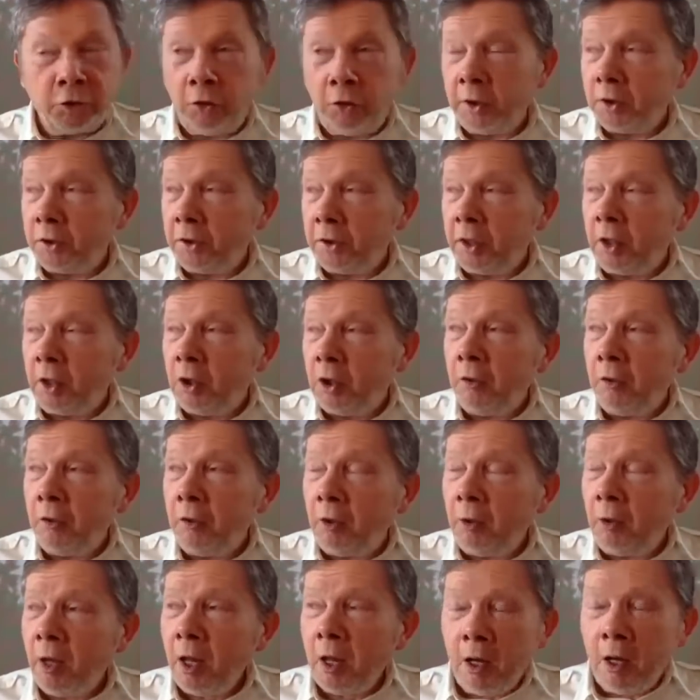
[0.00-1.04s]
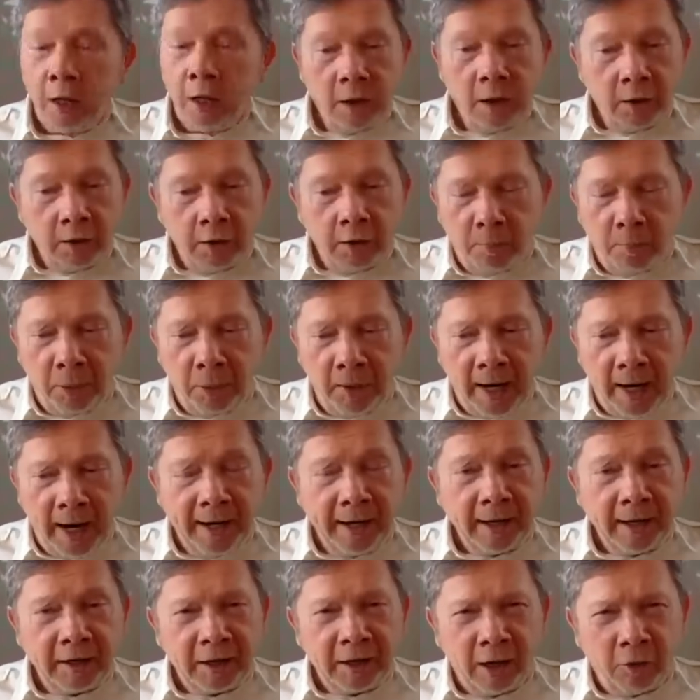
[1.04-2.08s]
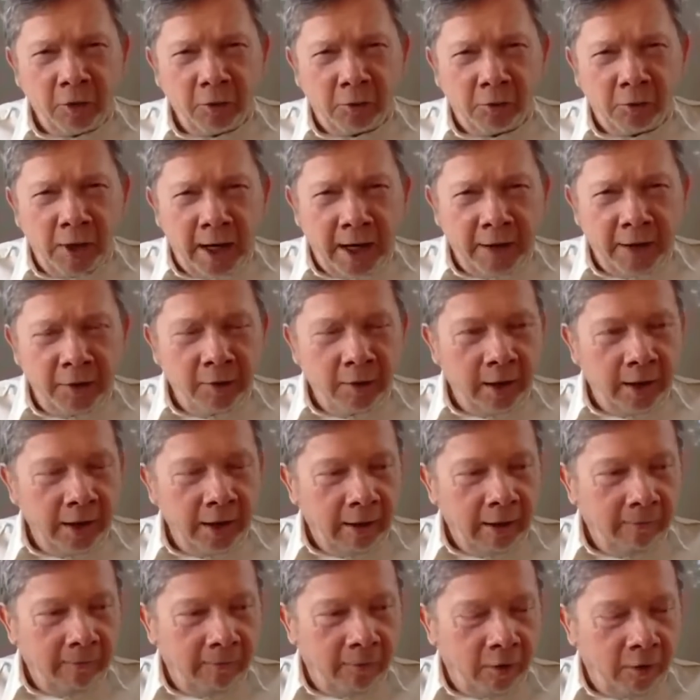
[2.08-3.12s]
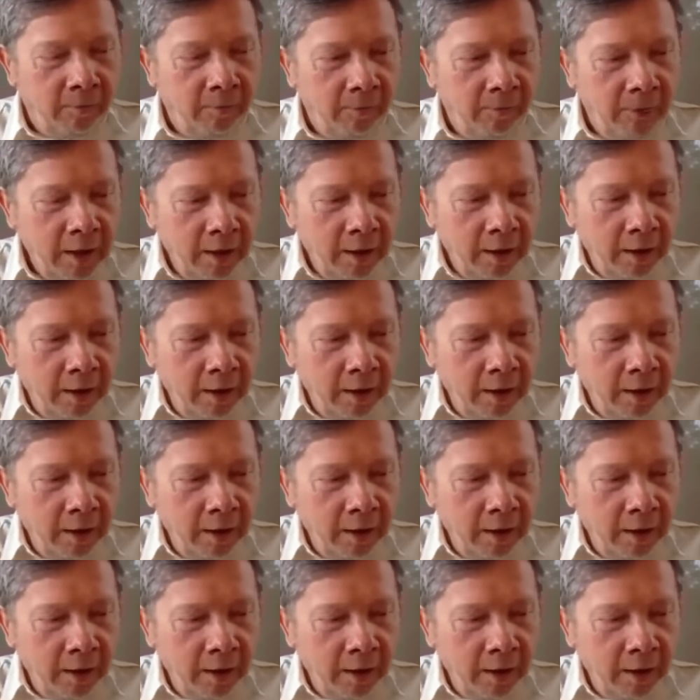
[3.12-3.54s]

You can see it on the planet, how gradually from